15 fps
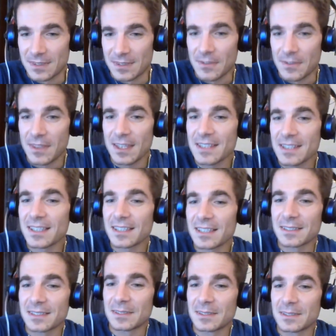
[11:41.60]
The thing is that
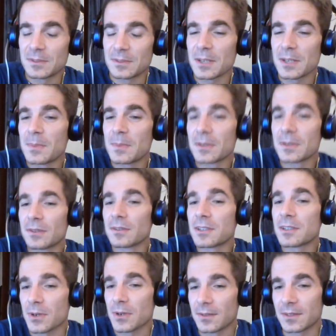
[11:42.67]
the Czech people don't
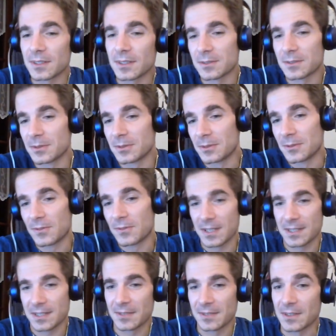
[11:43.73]
travel to
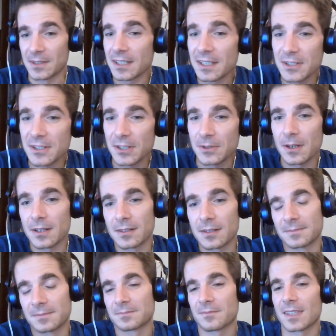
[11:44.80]
festivals in general.
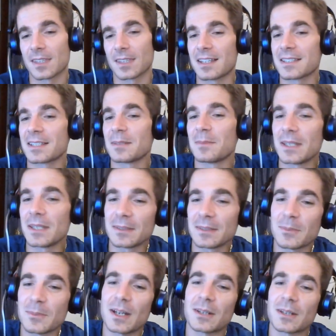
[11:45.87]
It doesn't
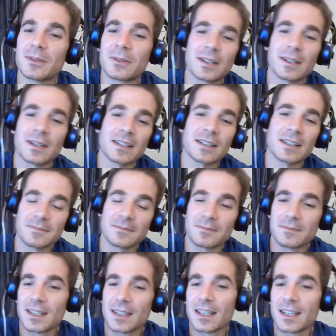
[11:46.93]
mean Prague Congress.
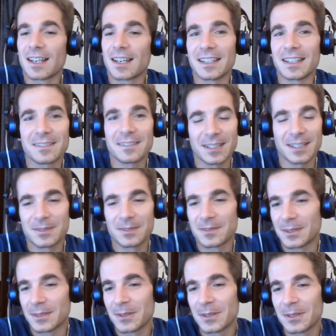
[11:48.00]
Like,
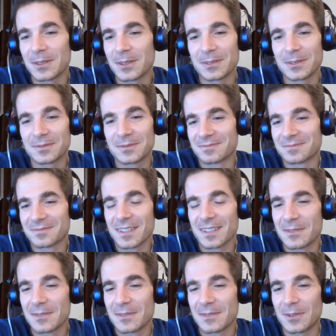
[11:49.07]
Antonio,
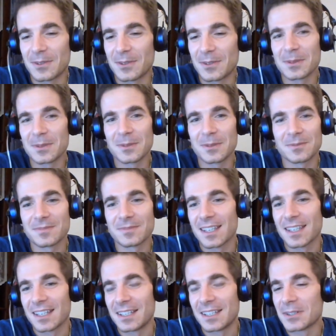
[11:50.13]
for example,
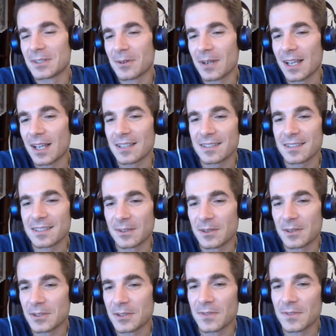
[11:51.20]
at your last
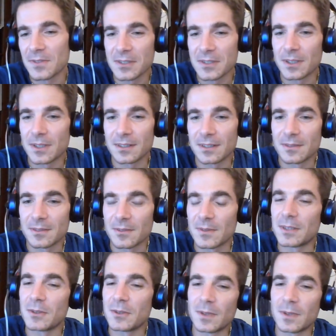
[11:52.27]
international festival,
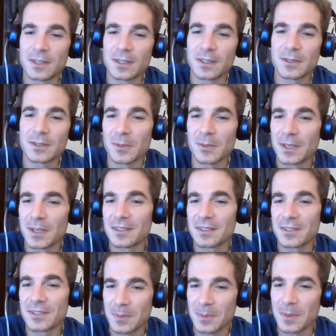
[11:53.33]
when you went to, how many
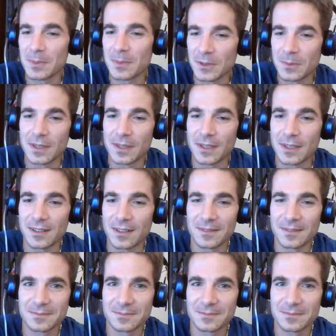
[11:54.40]
Czech people you met there?